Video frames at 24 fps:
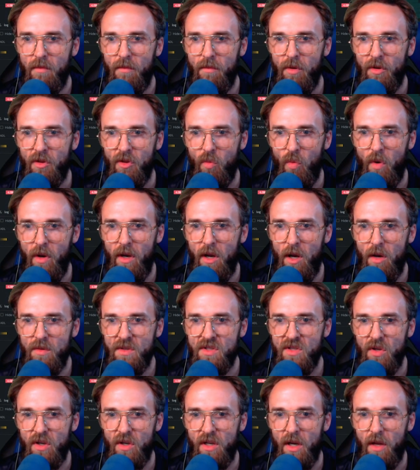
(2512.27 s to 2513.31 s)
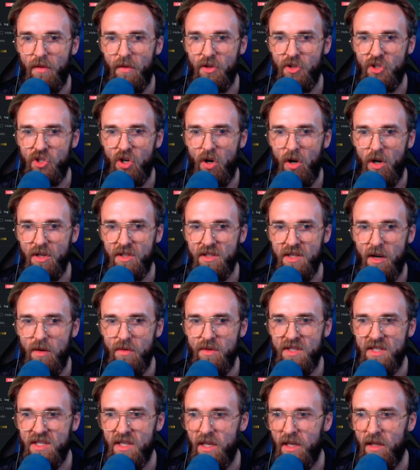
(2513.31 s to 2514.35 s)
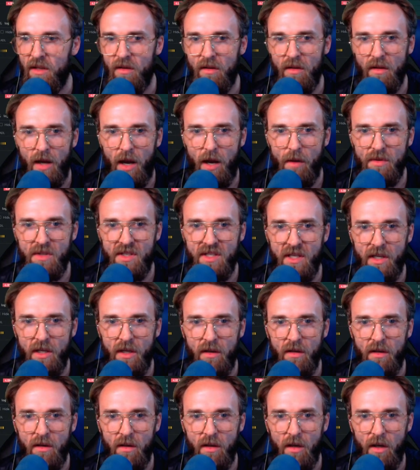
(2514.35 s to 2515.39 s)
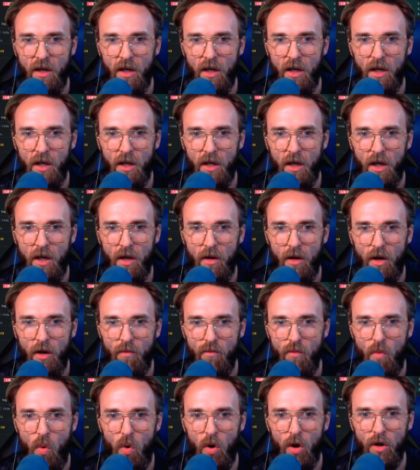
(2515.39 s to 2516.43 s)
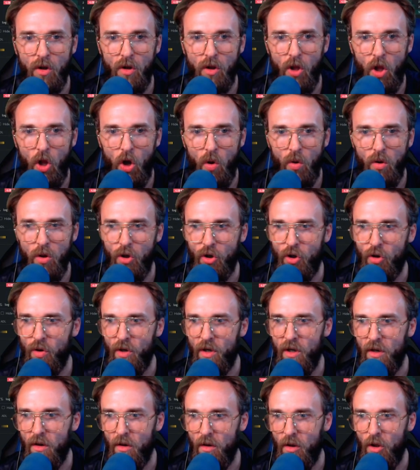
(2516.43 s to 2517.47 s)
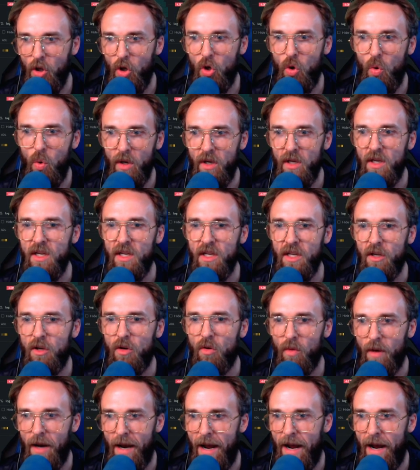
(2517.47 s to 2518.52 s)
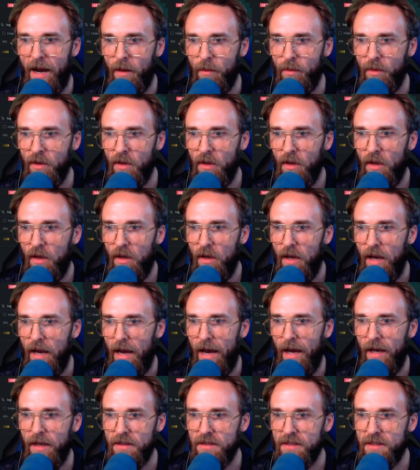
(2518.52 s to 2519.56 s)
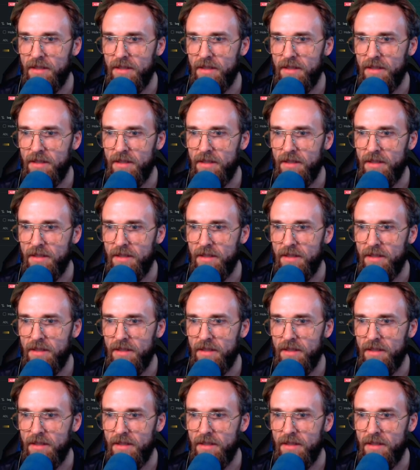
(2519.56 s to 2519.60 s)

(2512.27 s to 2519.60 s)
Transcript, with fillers: But the way I was looking at the charts, I was seeing I was seeing uh, a, a more low liquidity liquidity grab at